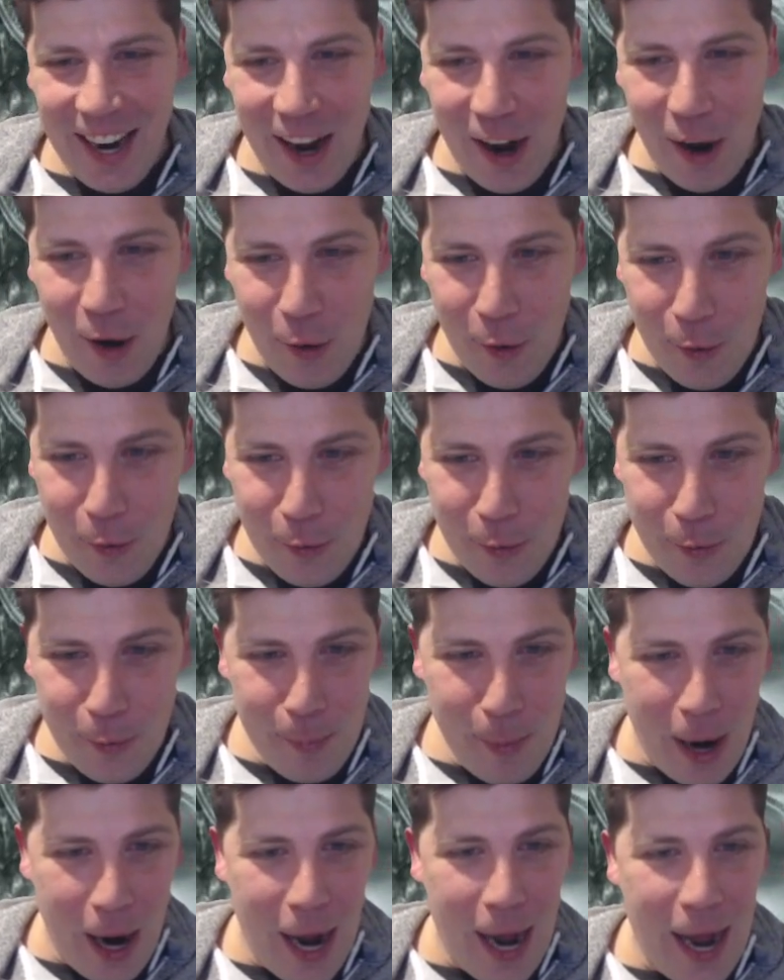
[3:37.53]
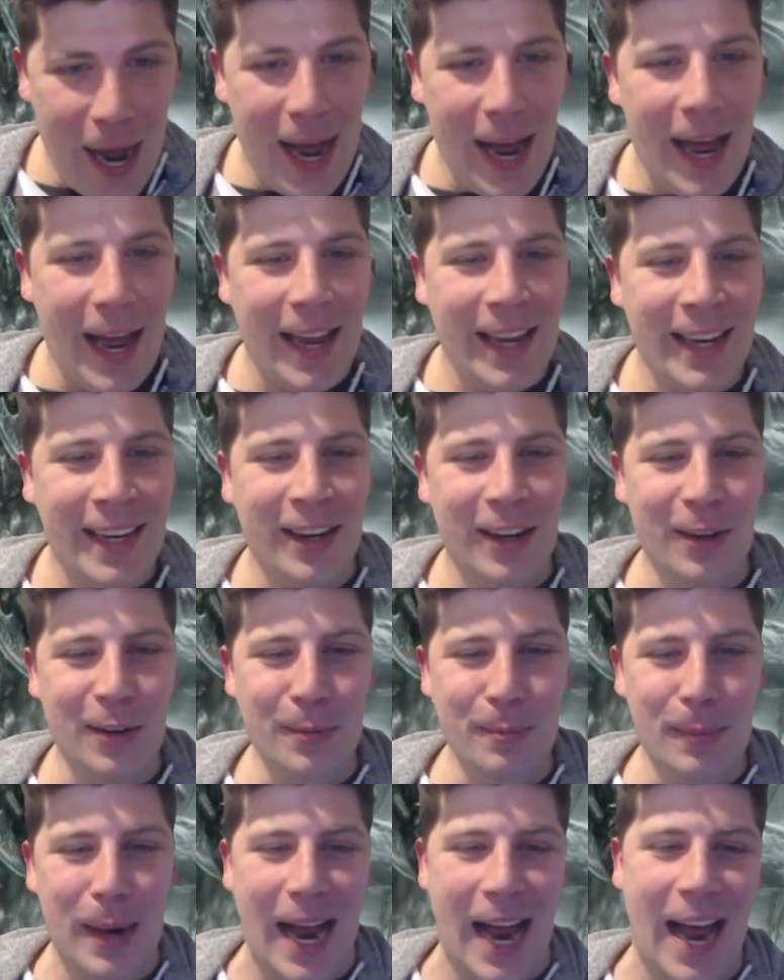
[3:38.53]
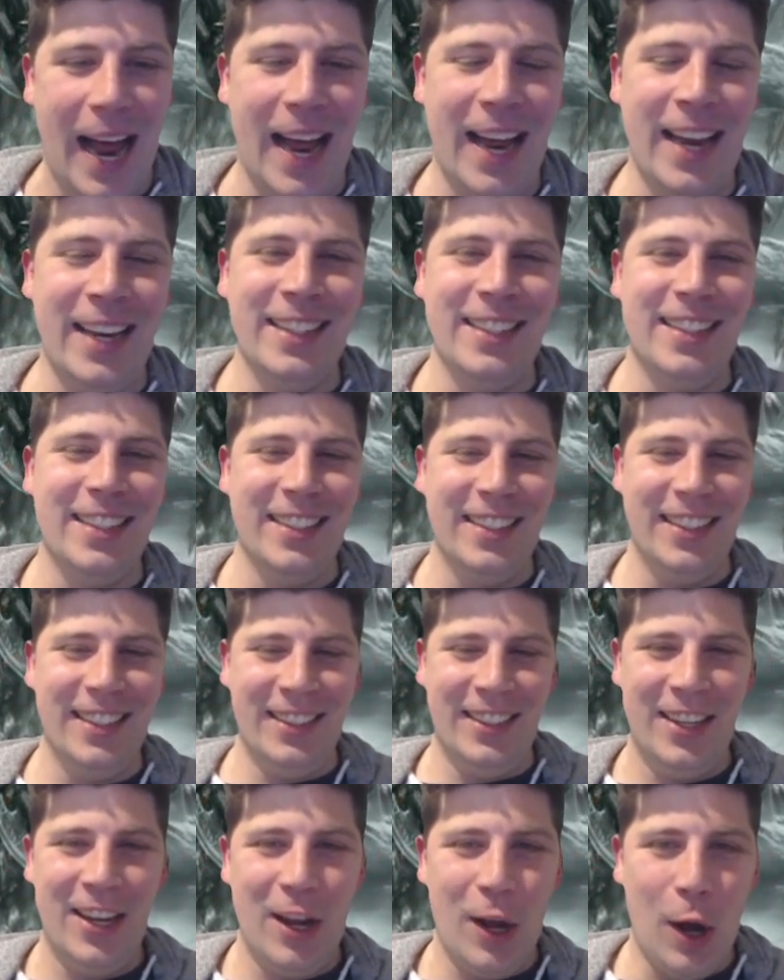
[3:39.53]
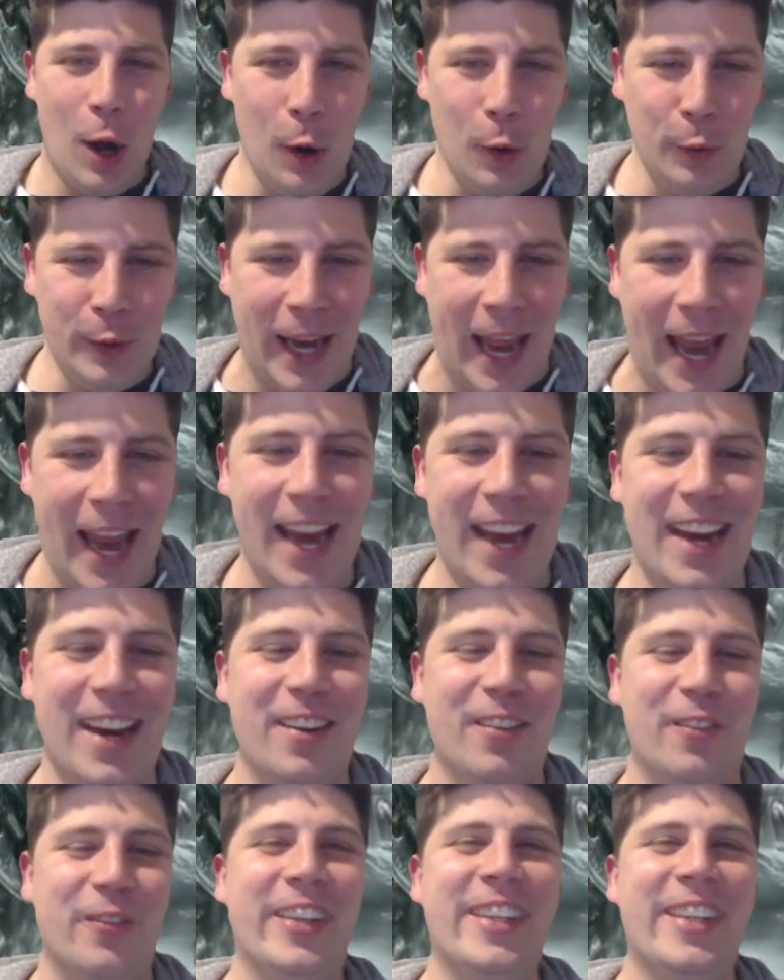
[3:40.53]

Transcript: Oh my. Oh my. Oh damn.